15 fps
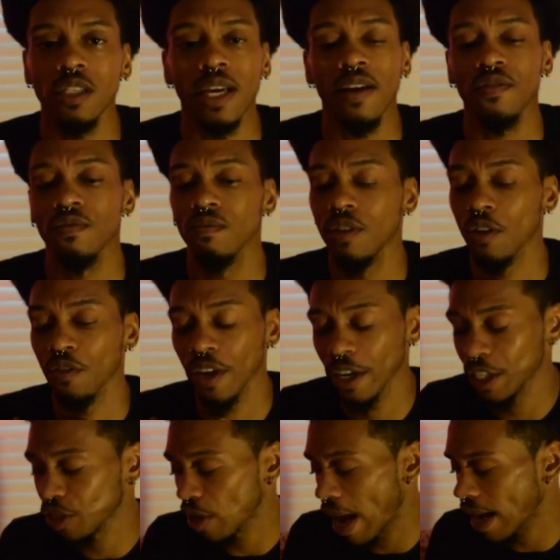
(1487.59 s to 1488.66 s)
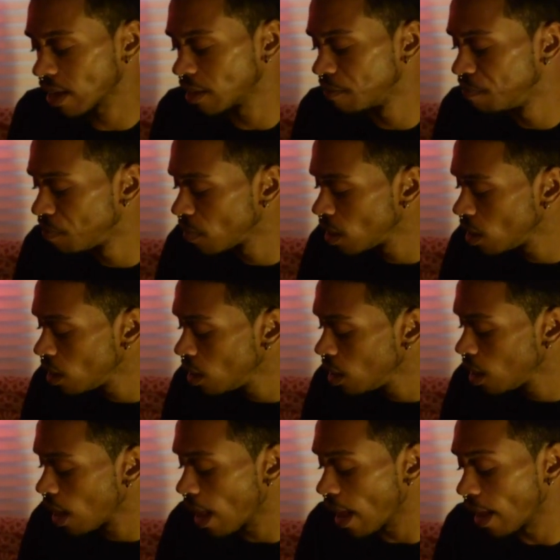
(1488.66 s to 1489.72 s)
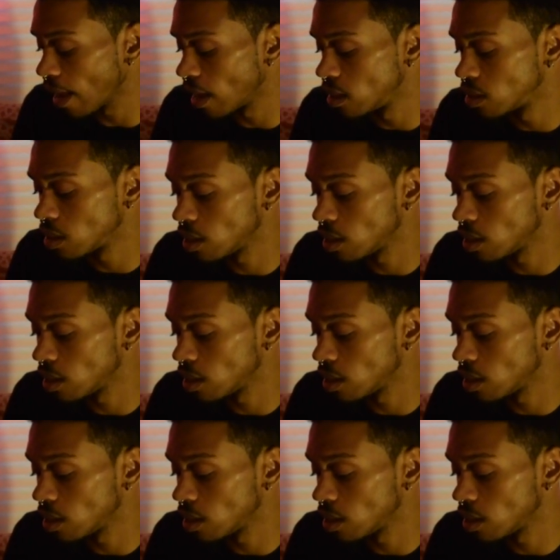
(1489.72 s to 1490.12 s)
They're very attracted, and